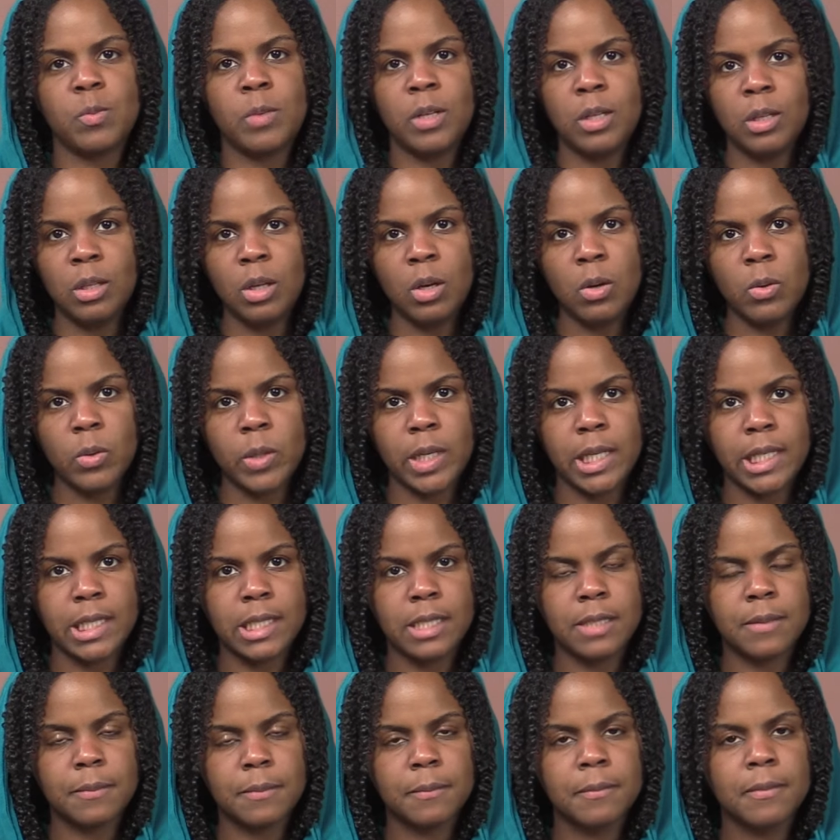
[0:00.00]
below
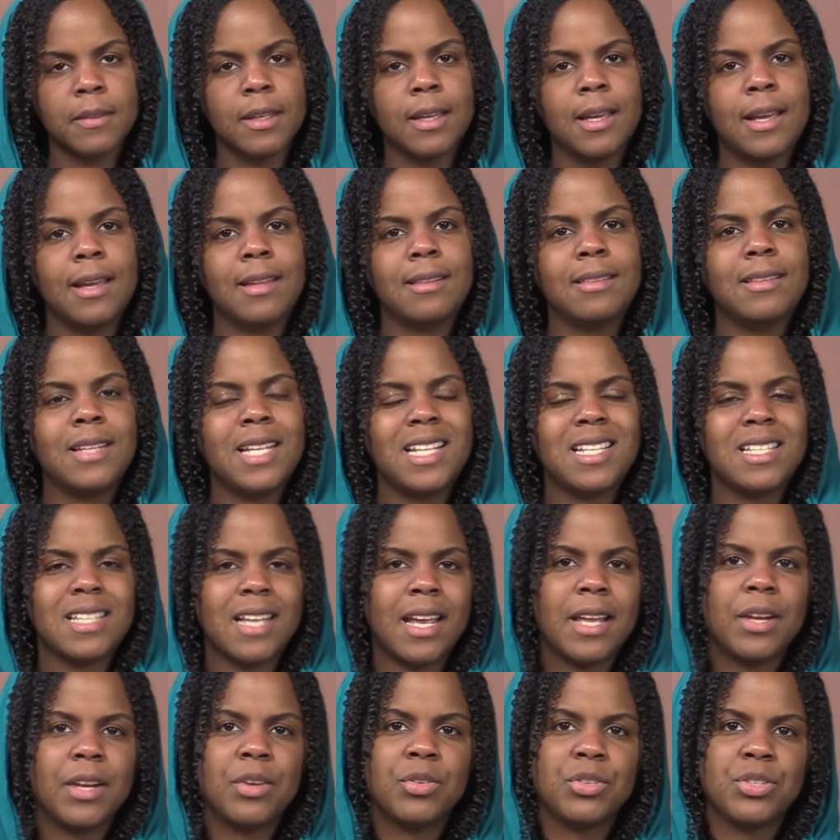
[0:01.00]
it,
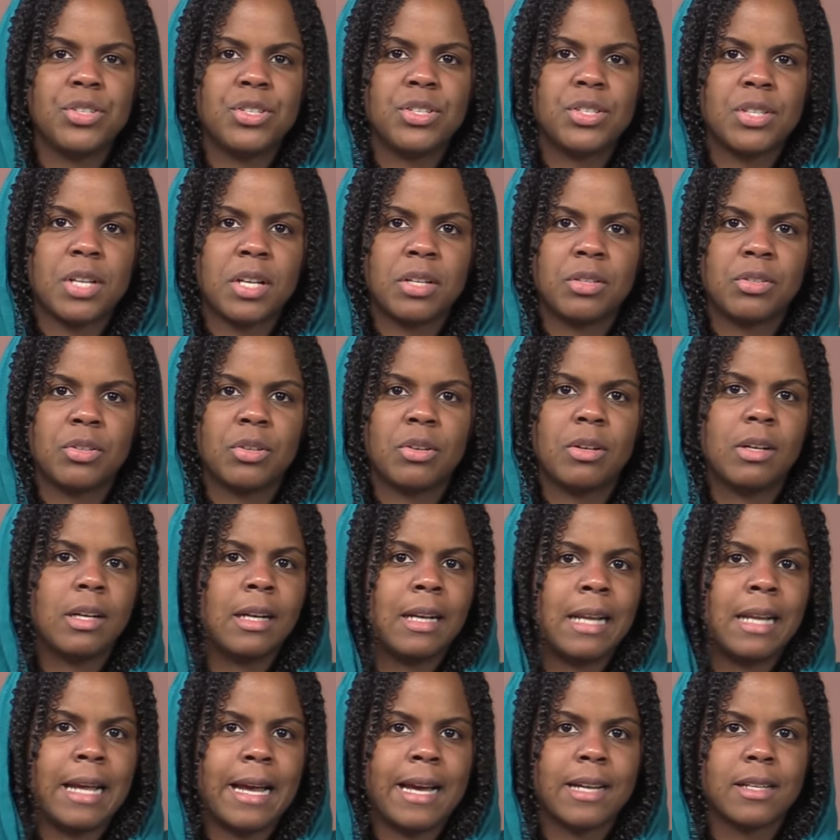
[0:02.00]
this energy center
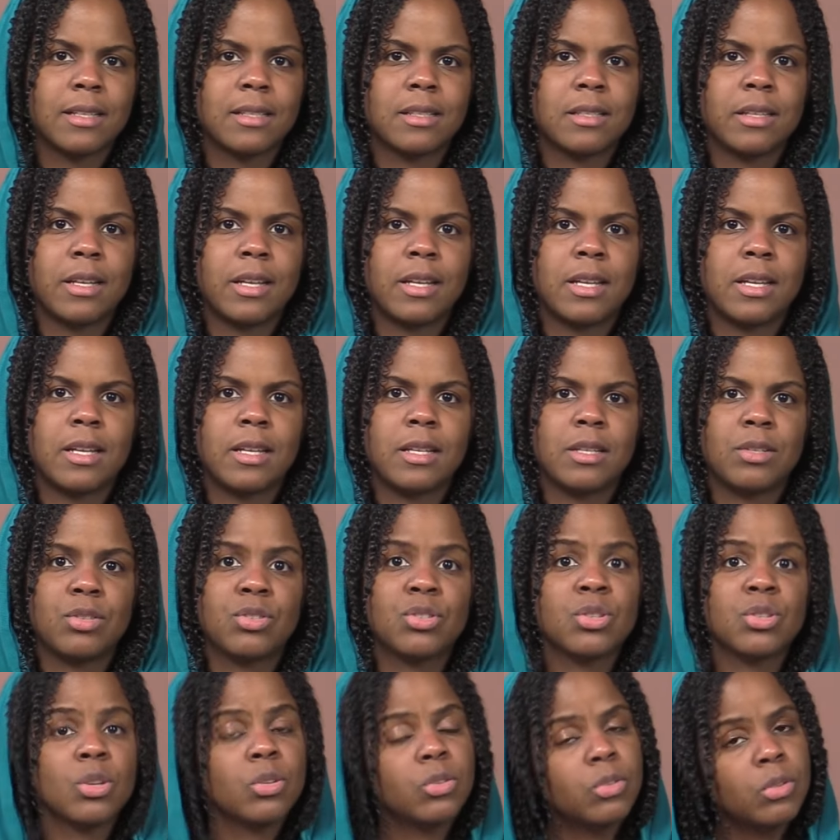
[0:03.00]
lacks a
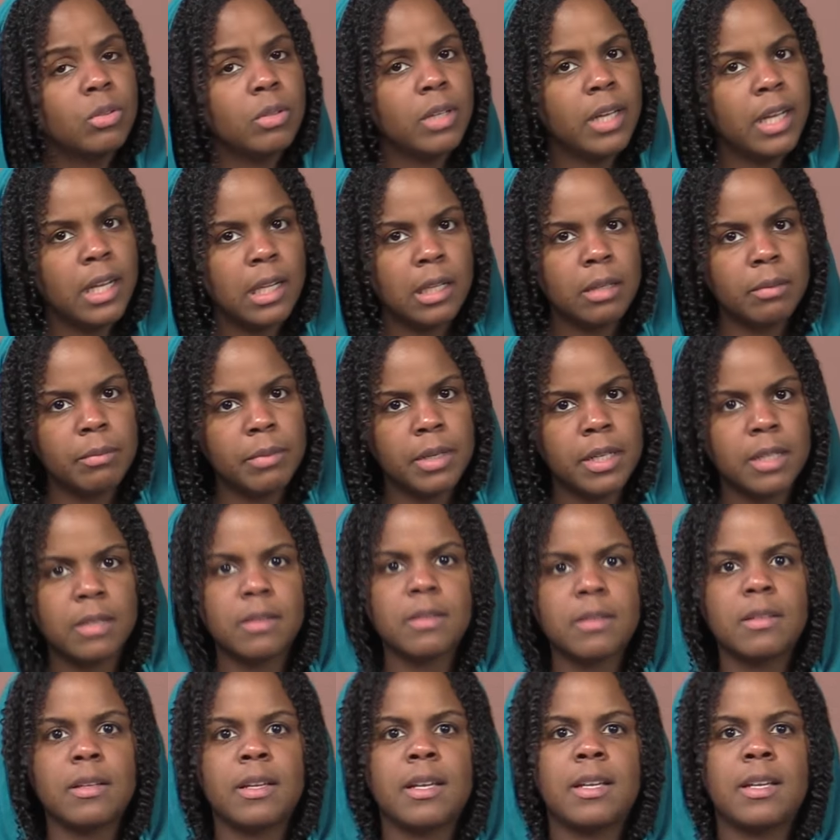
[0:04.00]
subtle element,